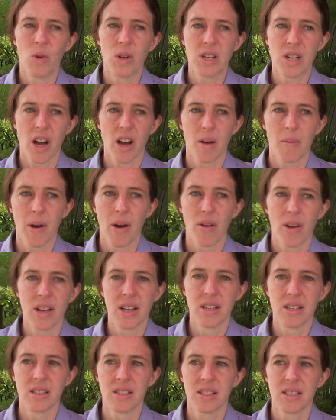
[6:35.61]
we talk about
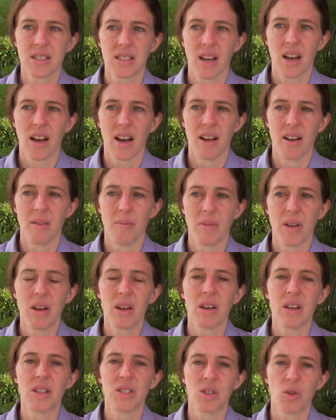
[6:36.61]
is um,
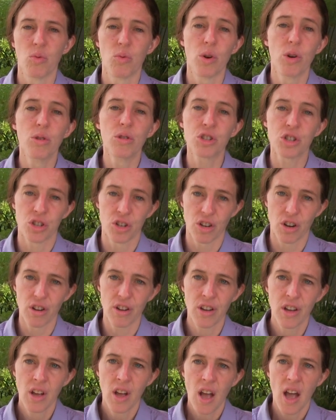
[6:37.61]
is erosional,